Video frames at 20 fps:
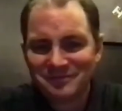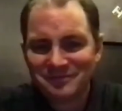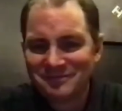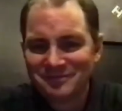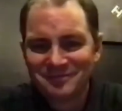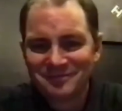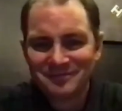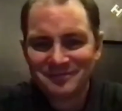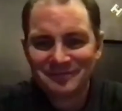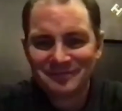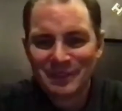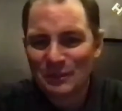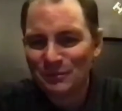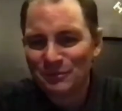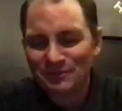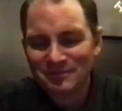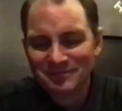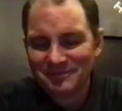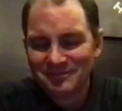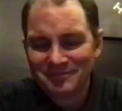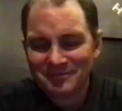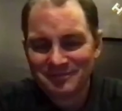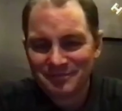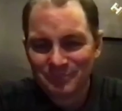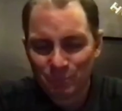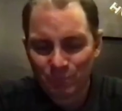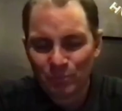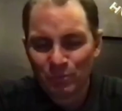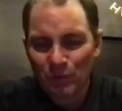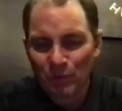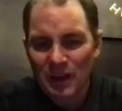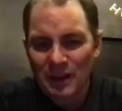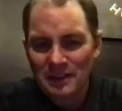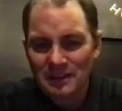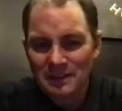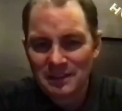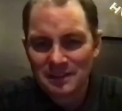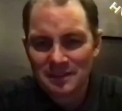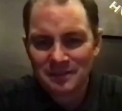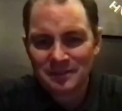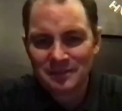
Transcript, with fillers: No? What is, bud? Rides.